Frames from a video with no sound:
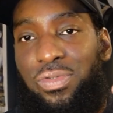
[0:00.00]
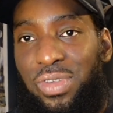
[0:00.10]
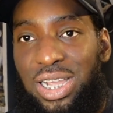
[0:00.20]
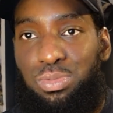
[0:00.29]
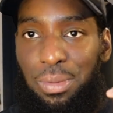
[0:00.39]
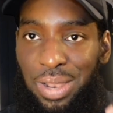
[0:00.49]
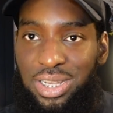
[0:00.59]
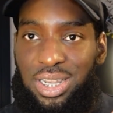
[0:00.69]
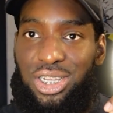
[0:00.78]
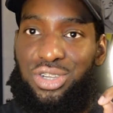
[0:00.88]
to fix my
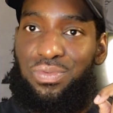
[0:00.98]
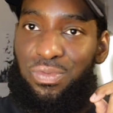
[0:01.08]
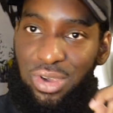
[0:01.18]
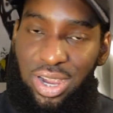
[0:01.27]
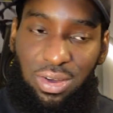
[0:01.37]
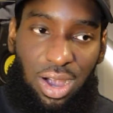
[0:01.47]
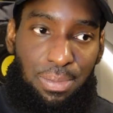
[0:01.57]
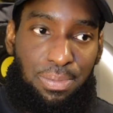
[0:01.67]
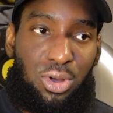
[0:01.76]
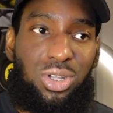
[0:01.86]
PlayStation 3,
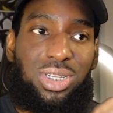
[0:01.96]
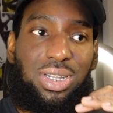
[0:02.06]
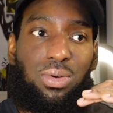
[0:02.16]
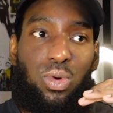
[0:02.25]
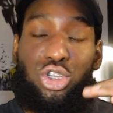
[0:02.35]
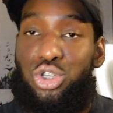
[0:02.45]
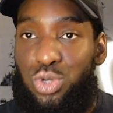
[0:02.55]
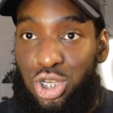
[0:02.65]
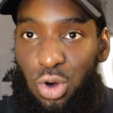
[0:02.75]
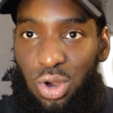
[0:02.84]
right? Because when you
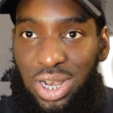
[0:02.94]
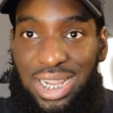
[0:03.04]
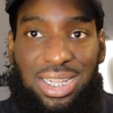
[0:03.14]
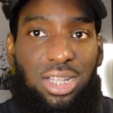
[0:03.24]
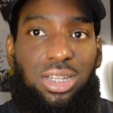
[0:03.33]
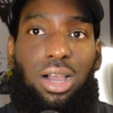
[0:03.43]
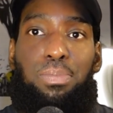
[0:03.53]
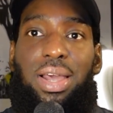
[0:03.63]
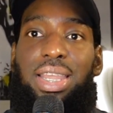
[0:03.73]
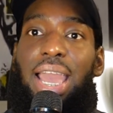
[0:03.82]
switch it on, it sounds like a
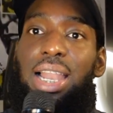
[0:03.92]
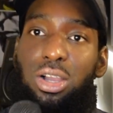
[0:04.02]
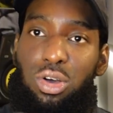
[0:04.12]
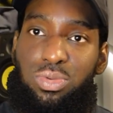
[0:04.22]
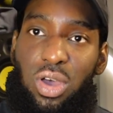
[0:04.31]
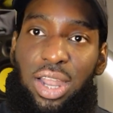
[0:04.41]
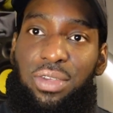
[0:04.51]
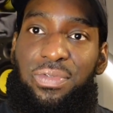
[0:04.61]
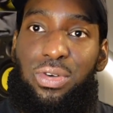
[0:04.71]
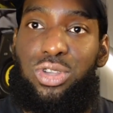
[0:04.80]
bloody helicopter
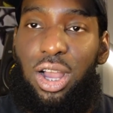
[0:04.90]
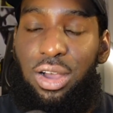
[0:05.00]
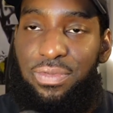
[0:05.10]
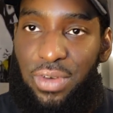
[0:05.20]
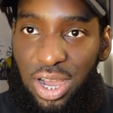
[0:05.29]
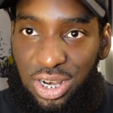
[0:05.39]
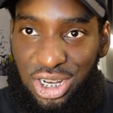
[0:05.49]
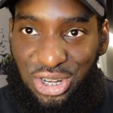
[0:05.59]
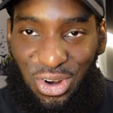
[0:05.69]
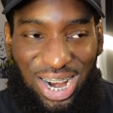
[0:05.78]
and it feels like a
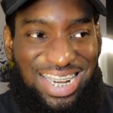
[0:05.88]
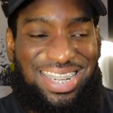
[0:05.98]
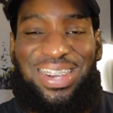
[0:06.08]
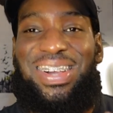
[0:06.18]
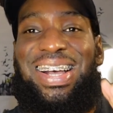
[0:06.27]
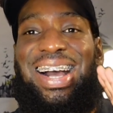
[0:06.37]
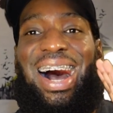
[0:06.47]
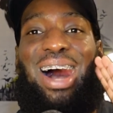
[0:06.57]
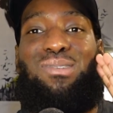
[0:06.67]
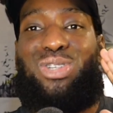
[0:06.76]
furnace, right? So
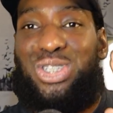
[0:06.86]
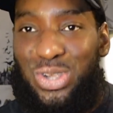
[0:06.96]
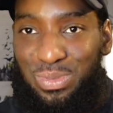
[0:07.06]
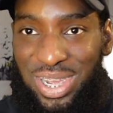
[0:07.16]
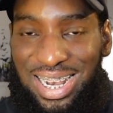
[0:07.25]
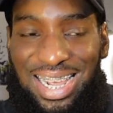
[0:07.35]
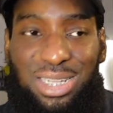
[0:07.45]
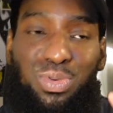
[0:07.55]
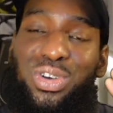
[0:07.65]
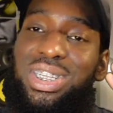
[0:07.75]
I'm assuming
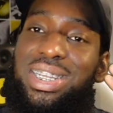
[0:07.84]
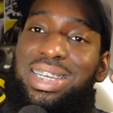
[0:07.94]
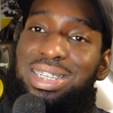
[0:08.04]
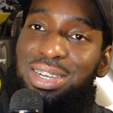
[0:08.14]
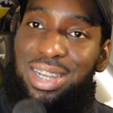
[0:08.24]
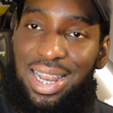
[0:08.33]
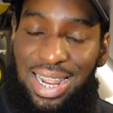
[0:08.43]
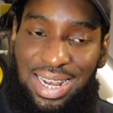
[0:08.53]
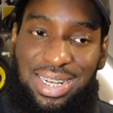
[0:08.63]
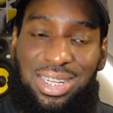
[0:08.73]
it's because it needs a good
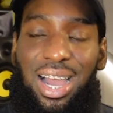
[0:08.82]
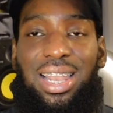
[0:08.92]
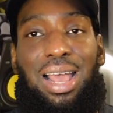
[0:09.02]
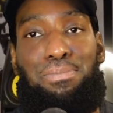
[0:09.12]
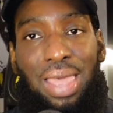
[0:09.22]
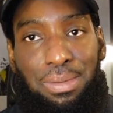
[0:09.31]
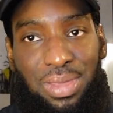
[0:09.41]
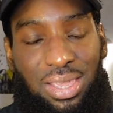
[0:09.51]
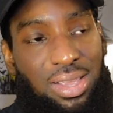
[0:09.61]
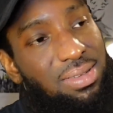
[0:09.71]
clean inside, and
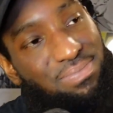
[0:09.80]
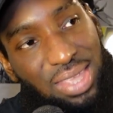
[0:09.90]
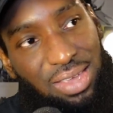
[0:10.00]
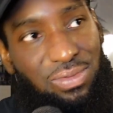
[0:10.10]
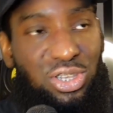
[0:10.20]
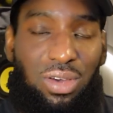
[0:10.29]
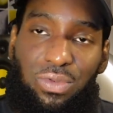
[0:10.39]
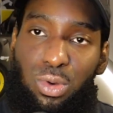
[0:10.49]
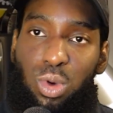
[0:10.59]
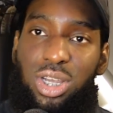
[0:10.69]
maybe if it's
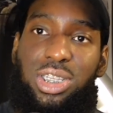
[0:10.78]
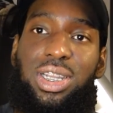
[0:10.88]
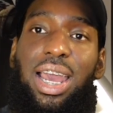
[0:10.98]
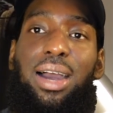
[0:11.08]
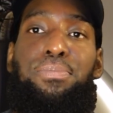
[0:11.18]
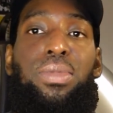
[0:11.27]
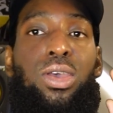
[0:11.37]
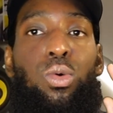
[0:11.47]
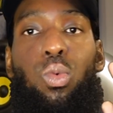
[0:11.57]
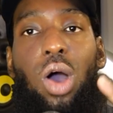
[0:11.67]
something worse than that,
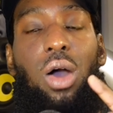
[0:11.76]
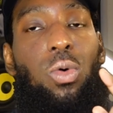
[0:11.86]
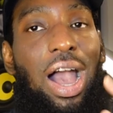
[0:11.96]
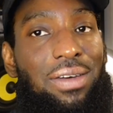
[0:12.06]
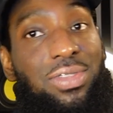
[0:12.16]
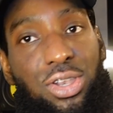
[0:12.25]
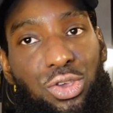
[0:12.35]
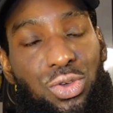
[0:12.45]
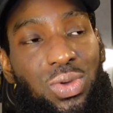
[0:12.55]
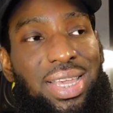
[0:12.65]
what I will have to
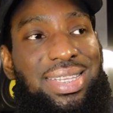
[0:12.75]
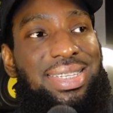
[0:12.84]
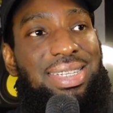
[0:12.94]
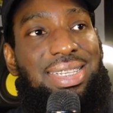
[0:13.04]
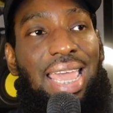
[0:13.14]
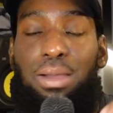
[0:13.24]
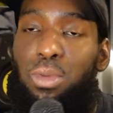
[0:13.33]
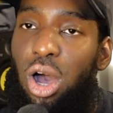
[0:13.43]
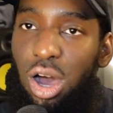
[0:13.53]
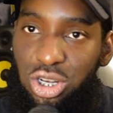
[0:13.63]
do is take
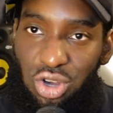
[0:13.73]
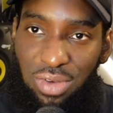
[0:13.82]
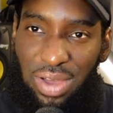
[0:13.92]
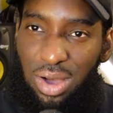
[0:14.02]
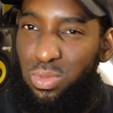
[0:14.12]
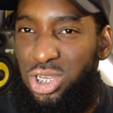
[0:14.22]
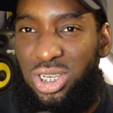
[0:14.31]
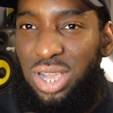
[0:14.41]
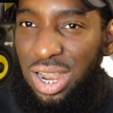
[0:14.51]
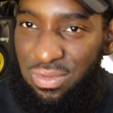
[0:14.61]
my hard drive out, which
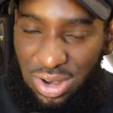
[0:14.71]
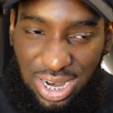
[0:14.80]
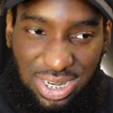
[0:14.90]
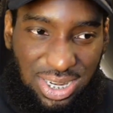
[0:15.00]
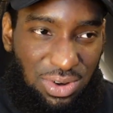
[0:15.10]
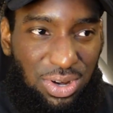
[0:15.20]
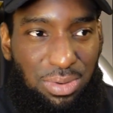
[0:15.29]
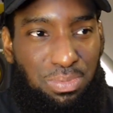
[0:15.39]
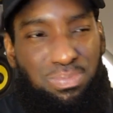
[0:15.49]
is kind of unnecessary,